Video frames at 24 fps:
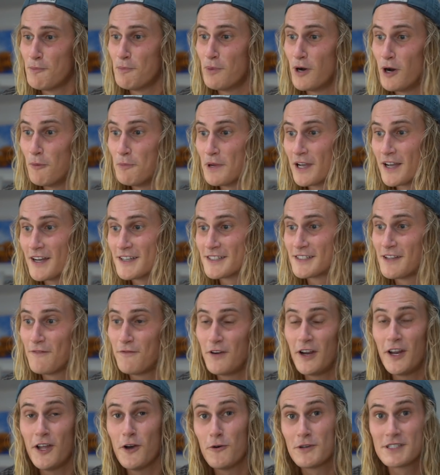but because the
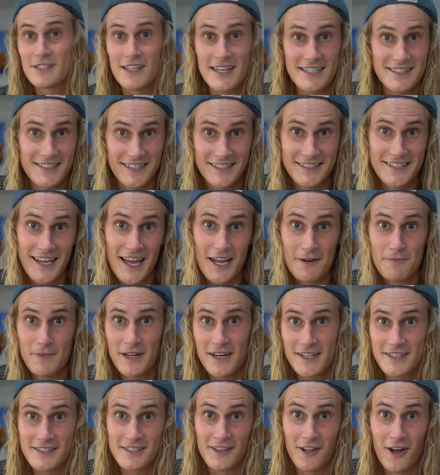video was less than 10
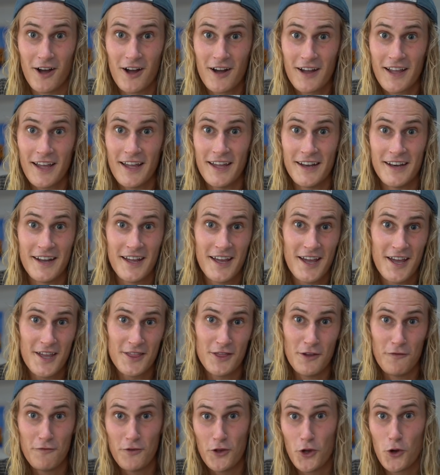minutes long and
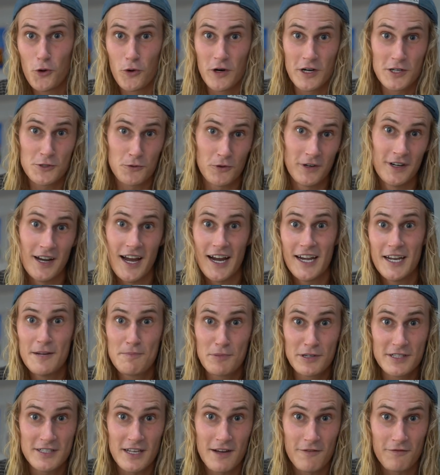the viewers were
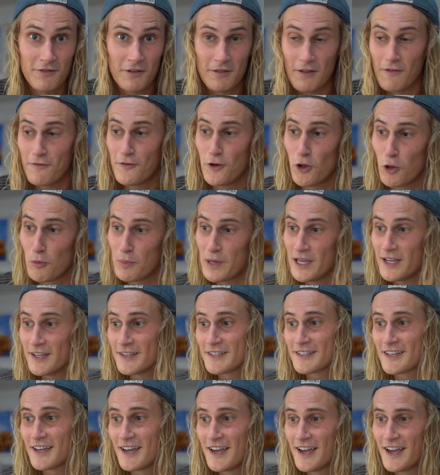90% from the
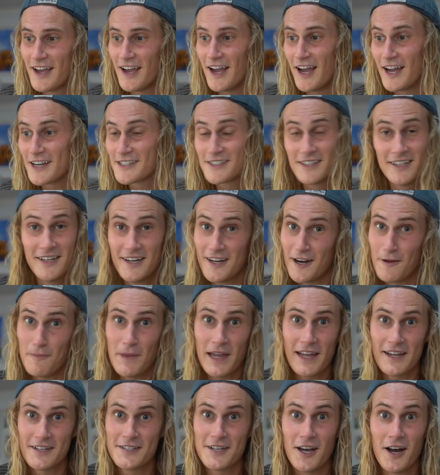Philippines, I actually didn't
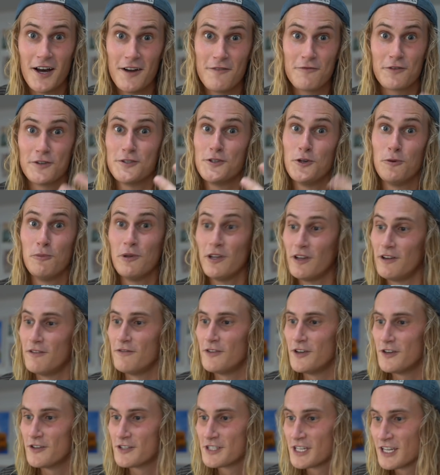make a ton for 2 million
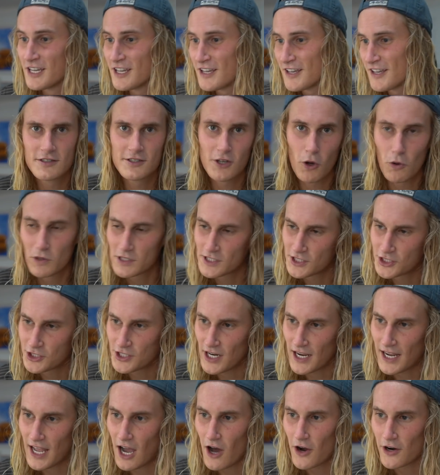views. So let's
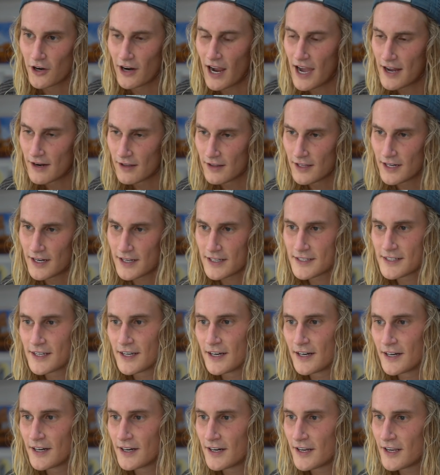check out our analytics
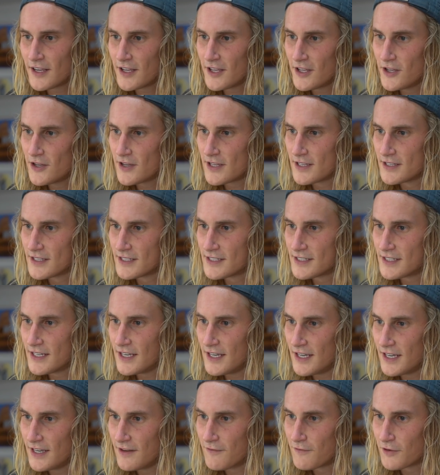here. You can
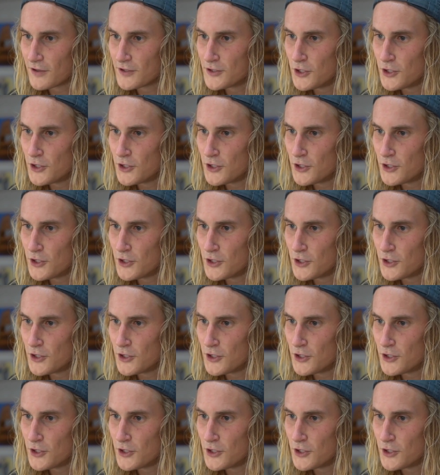see for